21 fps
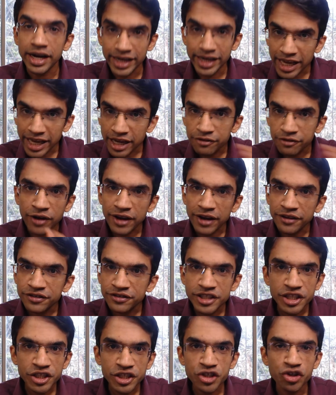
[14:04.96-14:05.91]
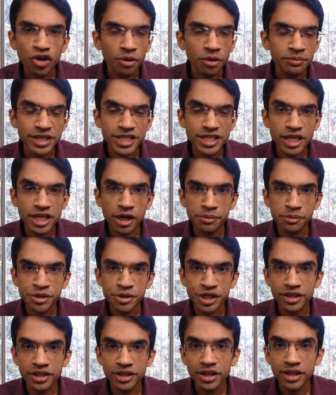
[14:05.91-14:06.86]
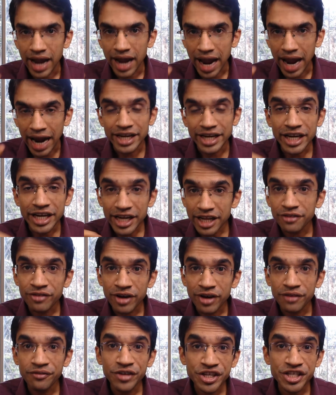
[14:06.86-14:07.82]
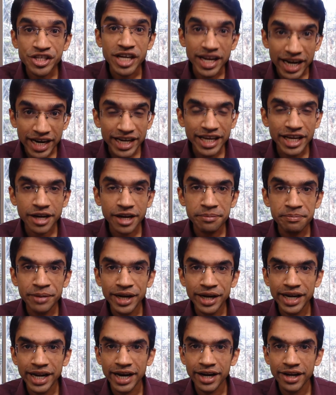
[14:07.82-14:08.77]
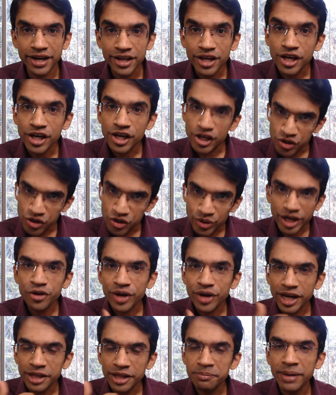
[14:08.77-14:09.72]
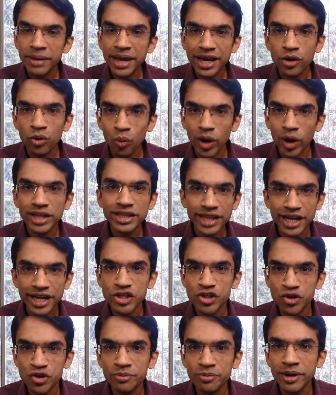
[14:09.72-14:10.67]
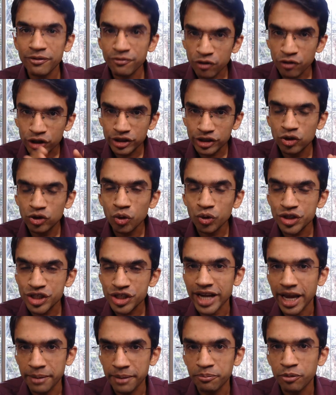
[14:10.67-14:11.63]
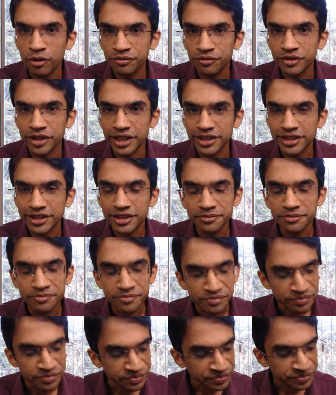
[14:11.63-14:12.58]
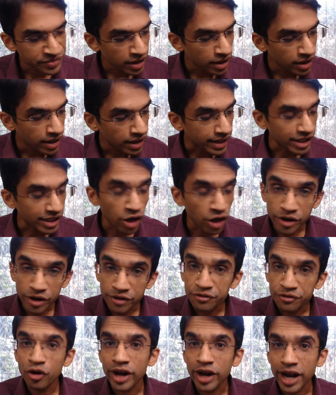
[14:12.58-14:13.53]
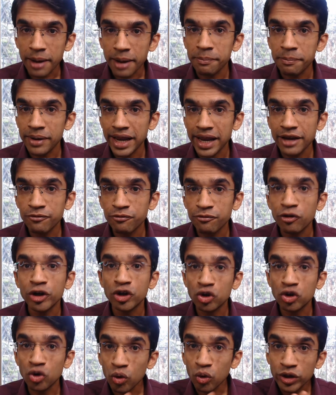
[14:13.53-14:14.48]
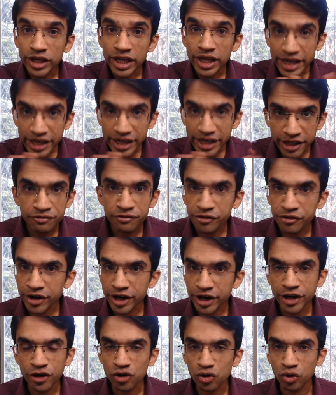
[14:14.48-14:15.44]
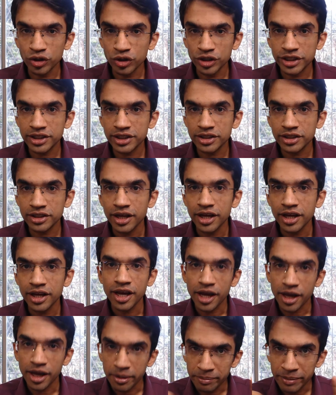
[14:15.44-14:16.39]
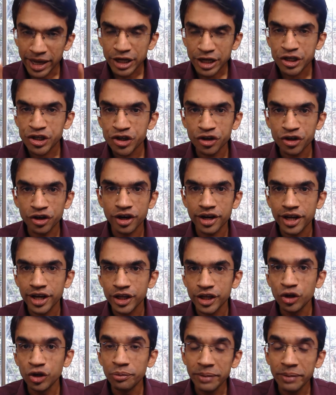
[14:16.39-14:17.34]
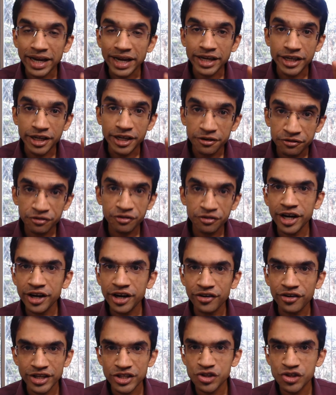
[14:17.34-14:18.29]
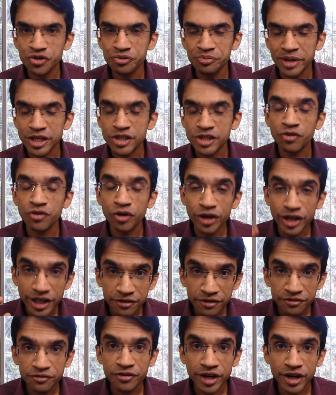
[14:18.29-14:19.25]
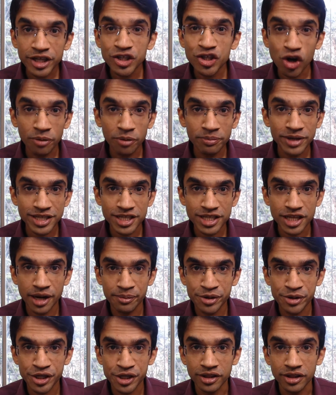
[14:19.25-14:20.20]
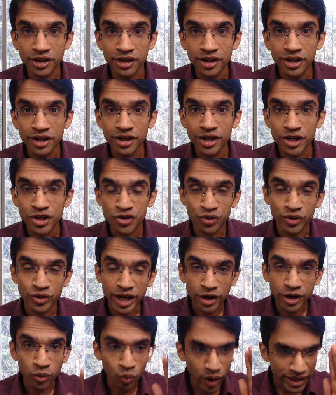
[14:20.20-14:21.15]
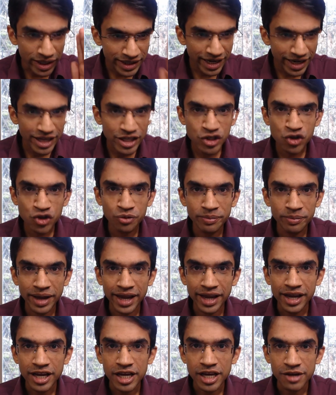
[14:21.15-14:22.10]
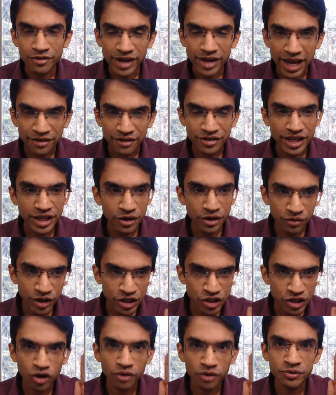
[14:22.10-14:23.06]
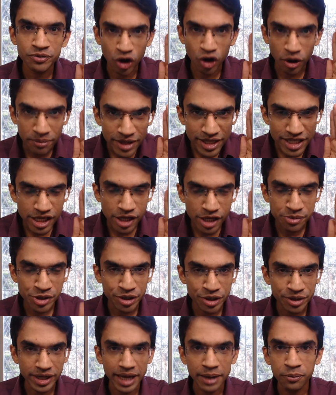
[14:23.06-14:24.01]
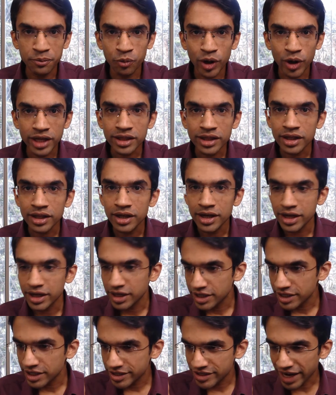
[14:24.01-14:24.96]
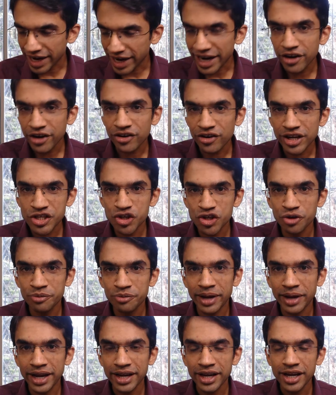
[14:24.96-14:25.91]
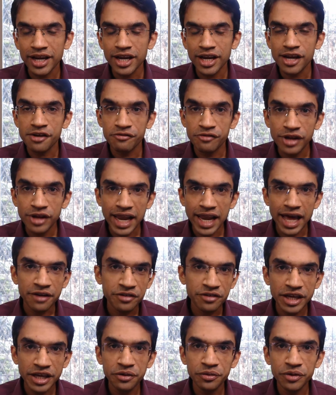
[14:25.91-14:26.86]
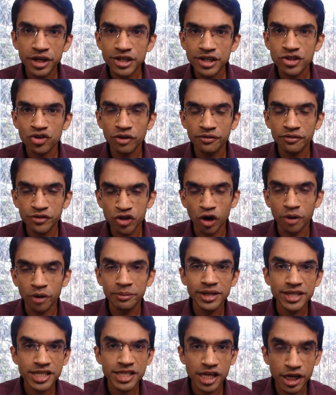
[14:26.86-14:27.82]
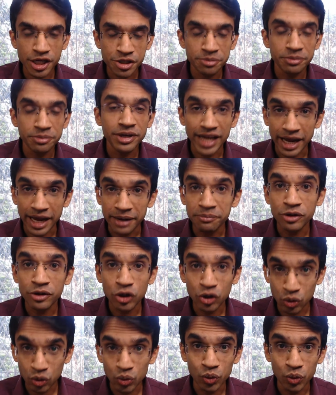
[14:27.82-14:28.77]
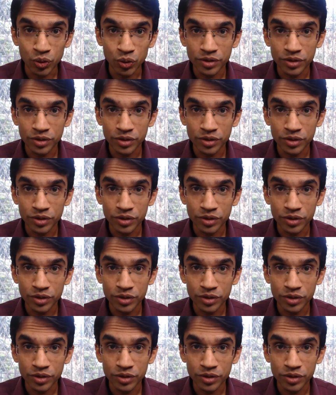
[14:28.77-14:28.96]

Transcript: take 5 6 job description, identify which are getting repeated, so that you can make one resume for those type of things. Now if you are applying for totally different roles, make sure you make different resumes for different job description, so that one resume will have keywords of job description type 1, second resume will have keywords of job description type 2.